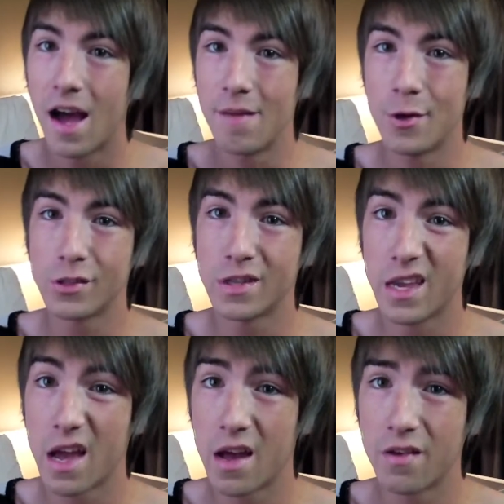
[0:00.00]
I
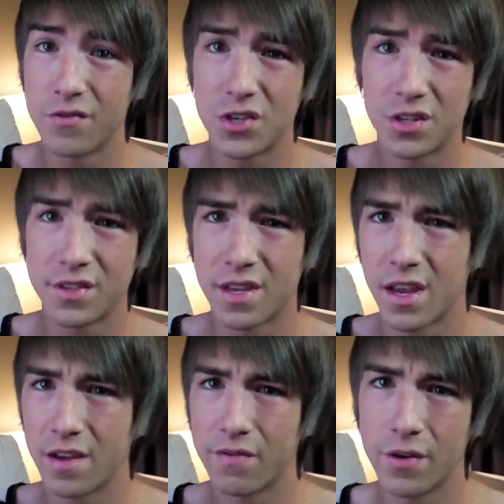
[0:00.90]
mostly have just,
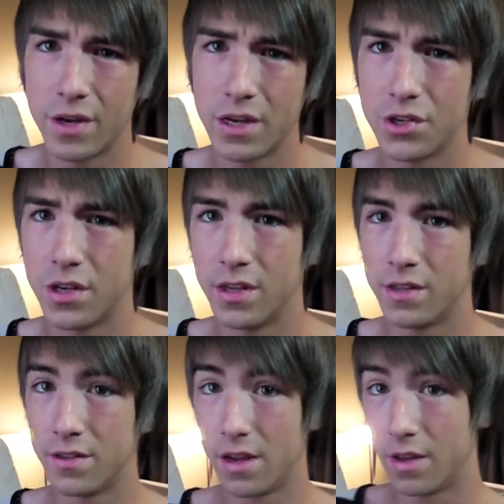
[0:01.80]
like,
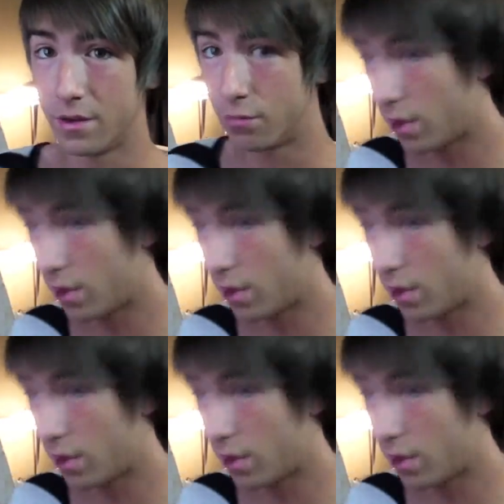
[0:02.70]
foundations and